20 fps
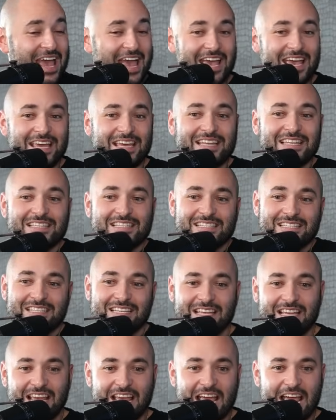And
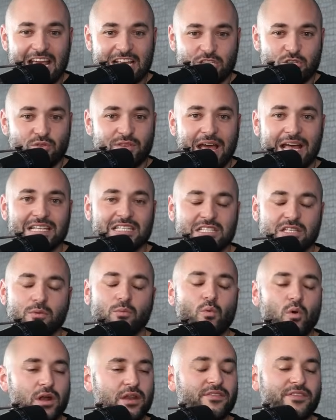so that's the
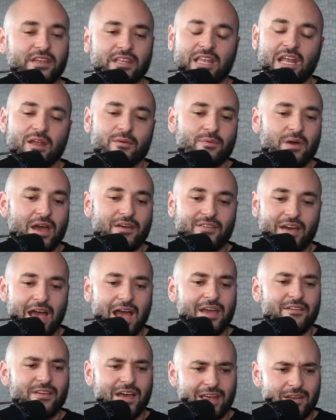one thing that
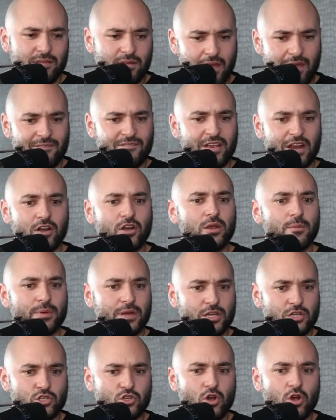I've had a very
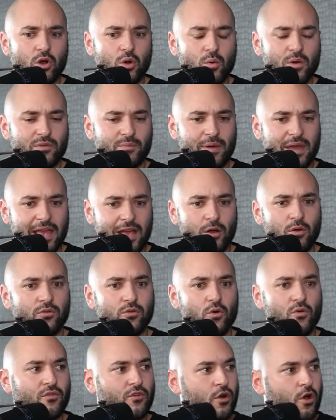big struggle with, my
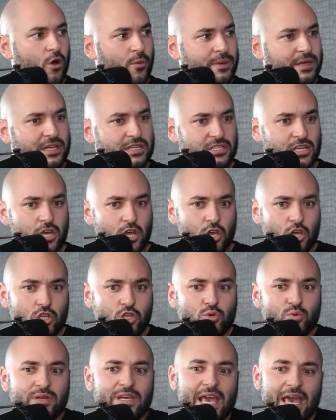health overall, because
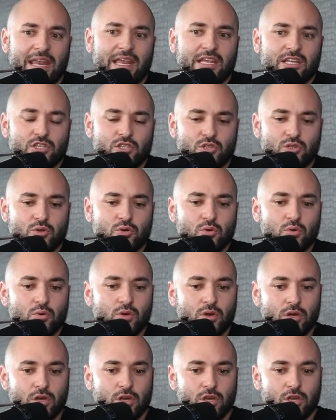you get
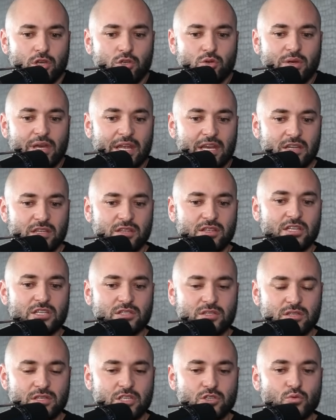into
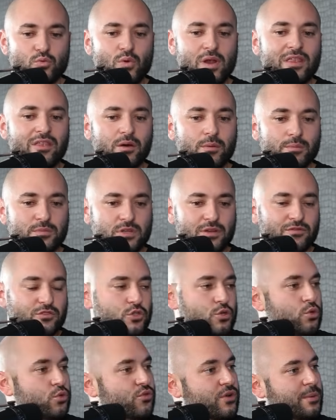these rhythms of
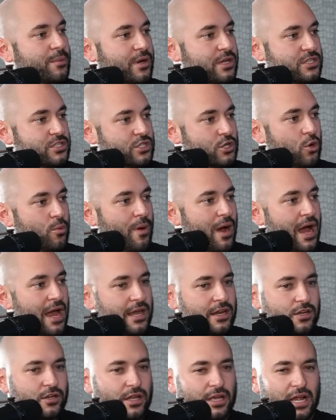2-3 months go
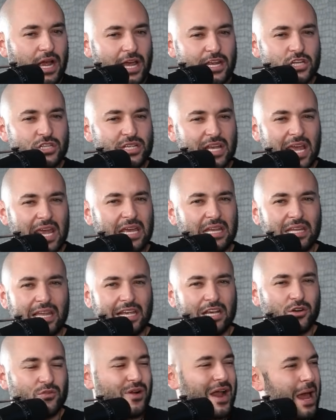by and you're like, I just ate
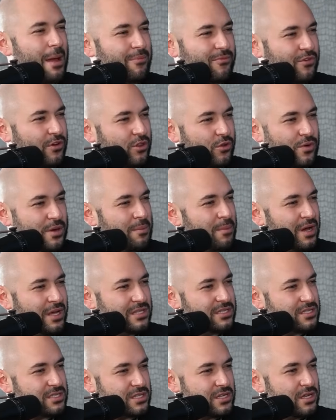like crap for 3
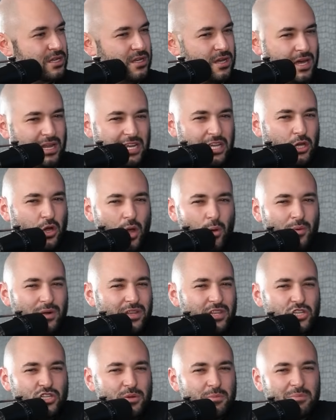months. I went
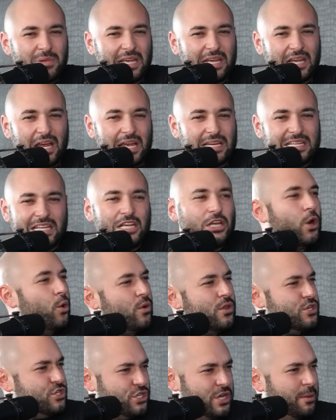to the gym, like I didn't
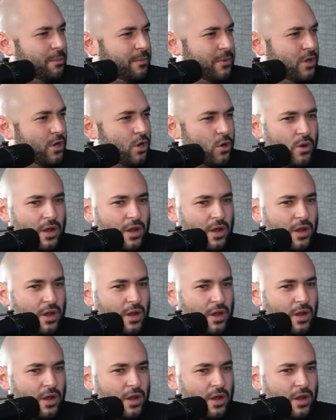go to the gym.